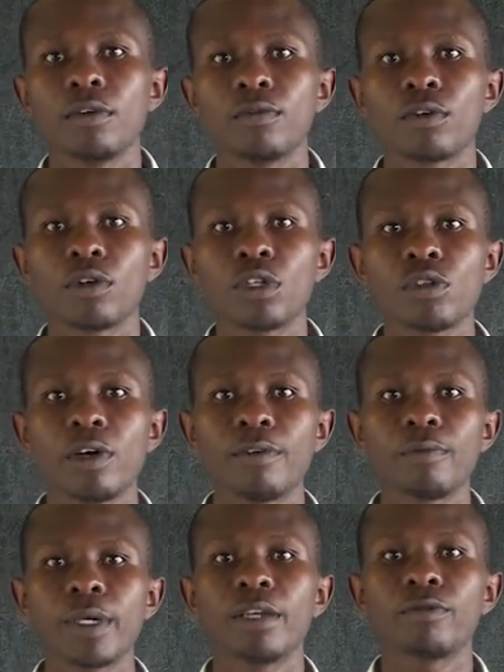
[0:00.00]
For those who
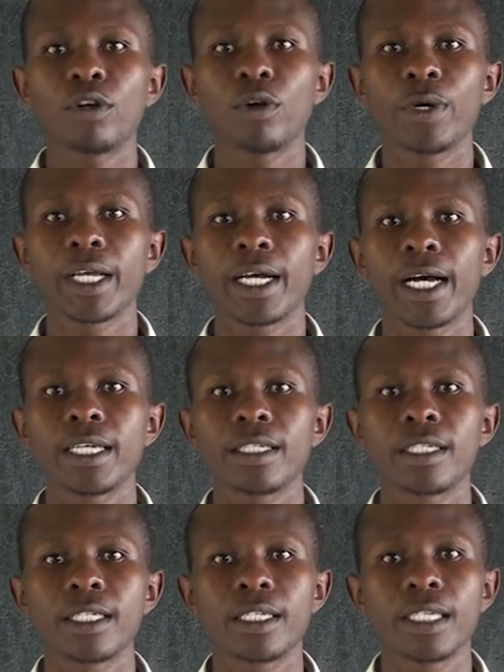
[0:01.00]
have been following
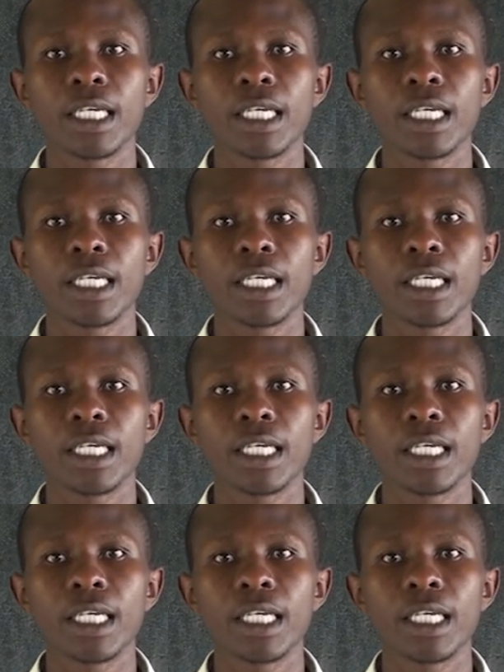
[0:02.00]
us,